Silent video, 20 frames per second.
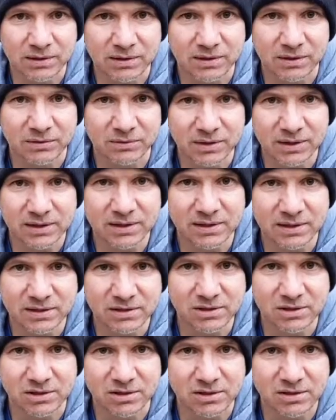So this is
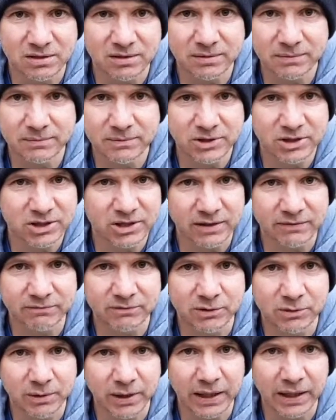just
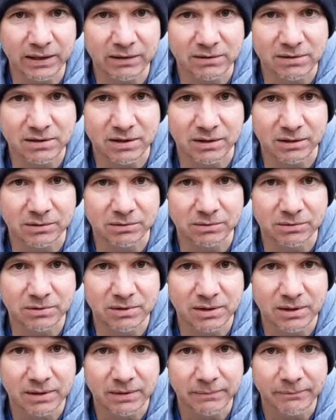general household
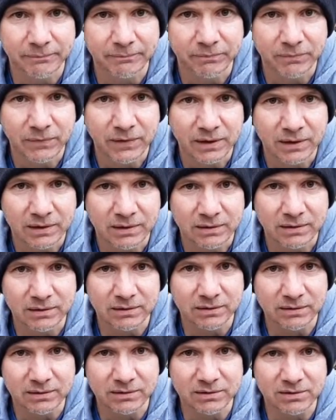
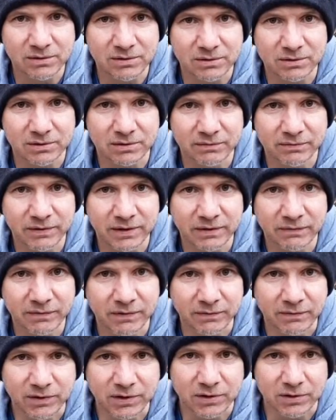sort of, if
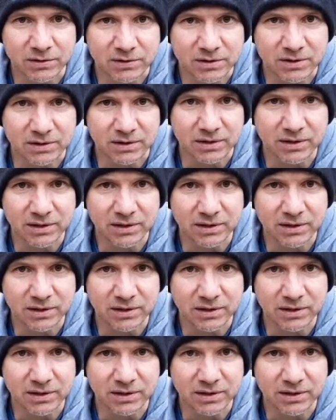you've cooked a